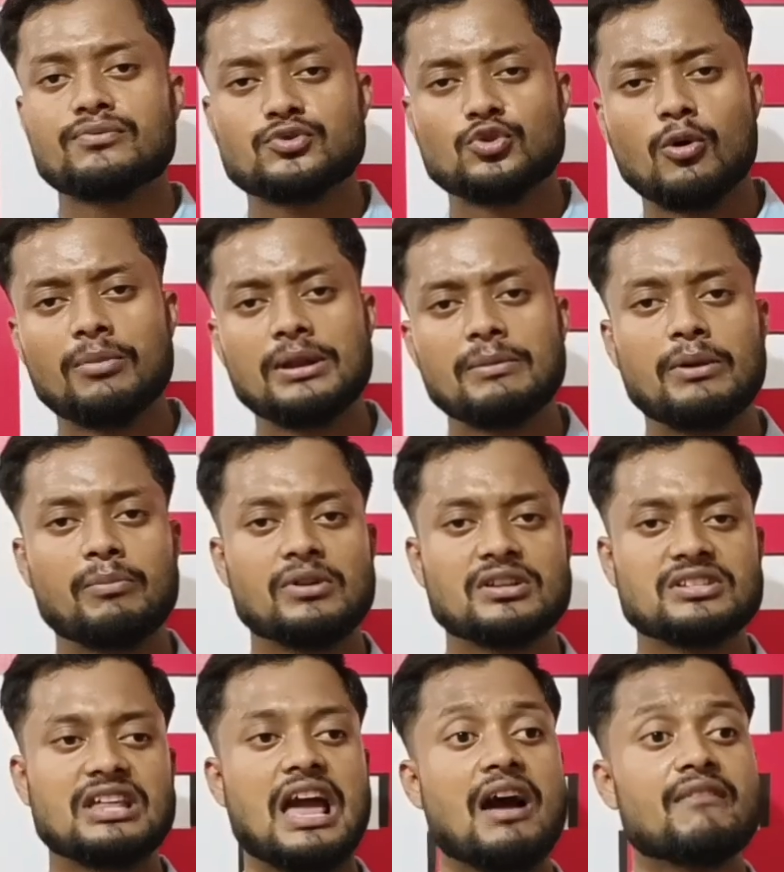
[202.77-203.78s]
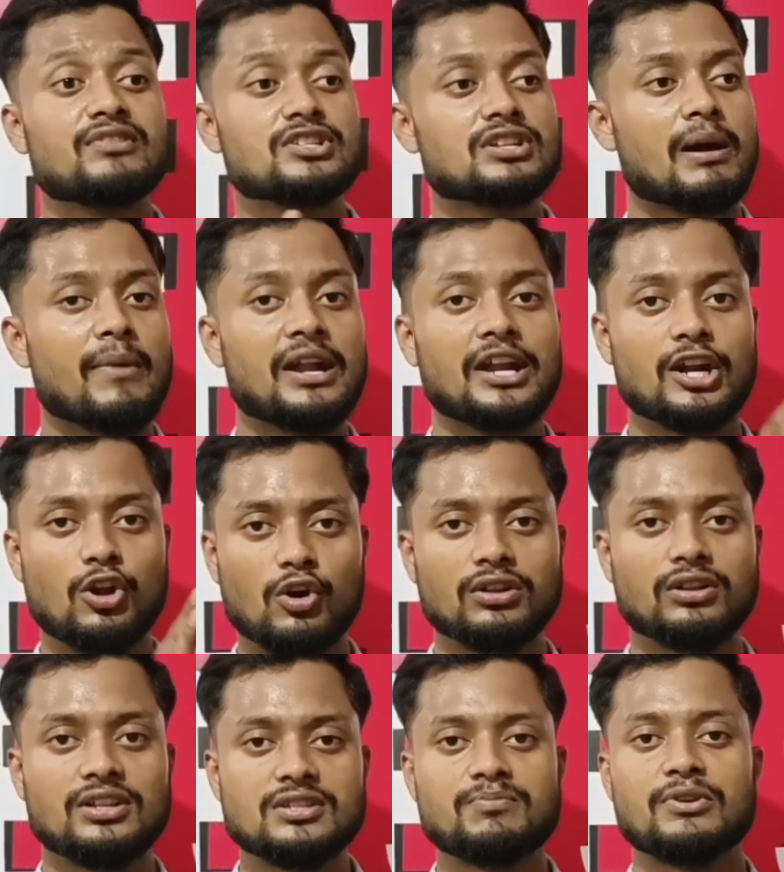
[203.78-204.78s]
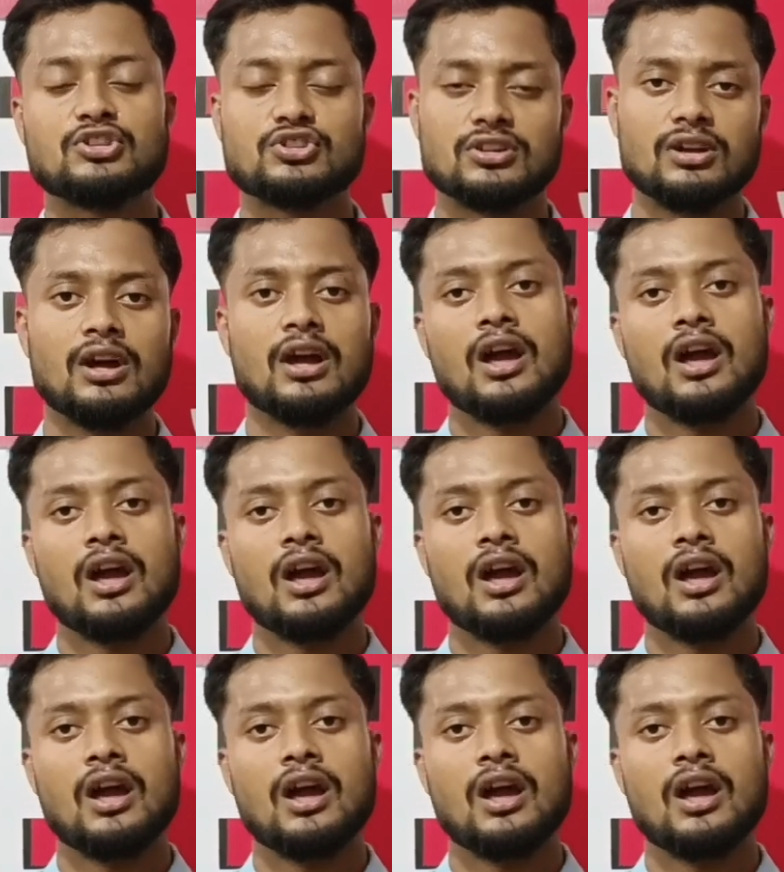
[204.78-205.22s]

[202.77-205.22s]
so many people, they have just commented on this picture.